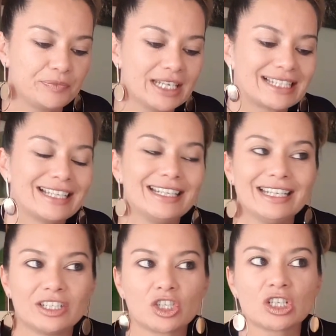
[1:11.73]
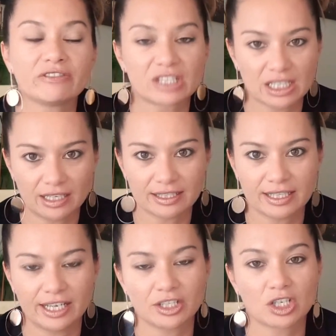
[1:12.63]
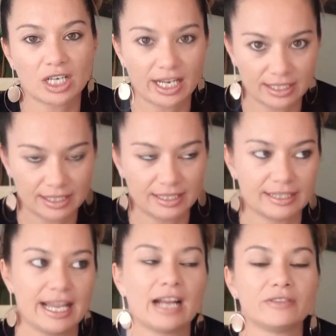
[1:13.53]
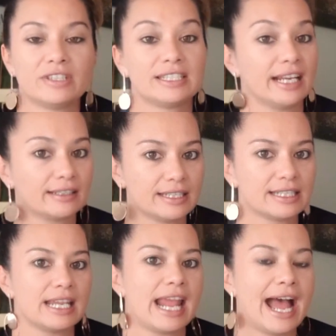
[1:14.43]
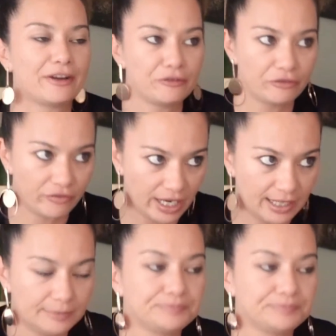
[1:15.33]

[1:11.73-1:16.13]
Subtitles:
is that it shifts us and shakes us out of stagnancy, out of fear.